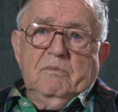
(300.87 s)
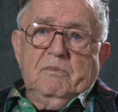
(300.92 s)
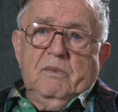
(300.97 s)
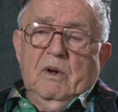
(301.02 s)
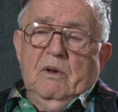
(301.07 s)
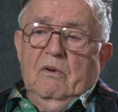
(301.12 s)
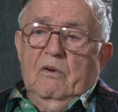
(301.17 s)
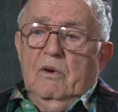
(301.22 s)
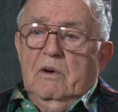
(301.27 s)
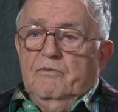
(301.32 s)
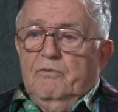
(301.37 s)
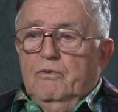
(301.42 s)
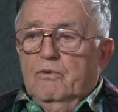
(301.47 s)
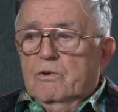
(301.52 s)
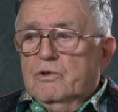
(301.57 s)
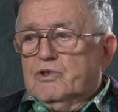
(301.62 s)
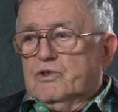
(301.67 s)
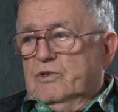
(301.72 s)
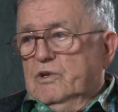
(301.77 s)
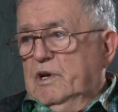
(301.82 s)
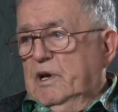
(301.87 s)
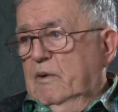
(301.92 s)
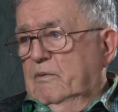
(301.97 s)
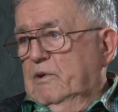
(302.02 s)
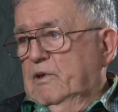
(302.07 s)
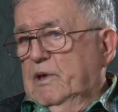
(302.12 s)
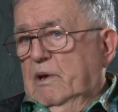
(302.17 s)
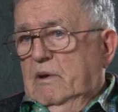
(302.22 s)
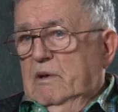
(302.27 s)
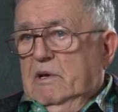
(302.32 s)
But unfortunately,
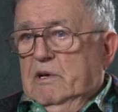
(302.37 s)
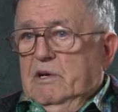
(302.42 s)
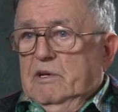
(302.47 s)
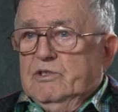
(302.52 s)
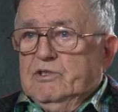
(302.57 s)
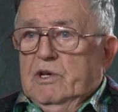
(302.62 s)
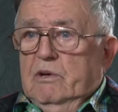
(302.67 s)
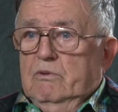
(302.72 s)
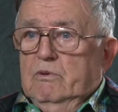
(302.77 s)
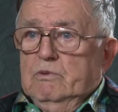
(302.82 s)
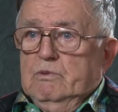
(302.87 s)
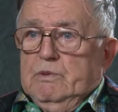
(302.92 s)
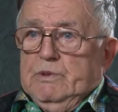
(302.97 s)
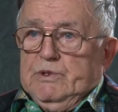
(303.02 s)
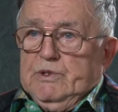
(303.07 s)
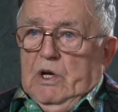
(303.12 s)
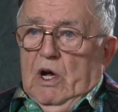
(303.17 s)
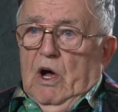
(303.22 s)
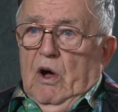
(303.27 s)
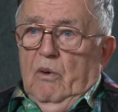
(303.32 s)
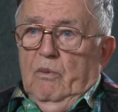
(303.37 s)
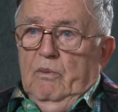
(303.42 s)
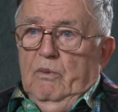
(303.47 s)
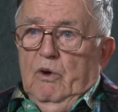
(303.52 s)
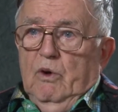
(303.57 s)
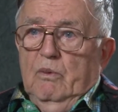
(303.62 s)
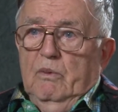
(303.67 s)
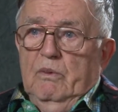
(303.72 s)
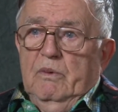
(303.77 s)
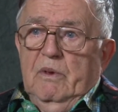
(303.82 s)
everything, like I said, was resolved.
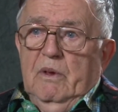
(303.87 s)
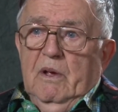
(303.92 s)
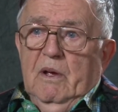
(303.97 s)
No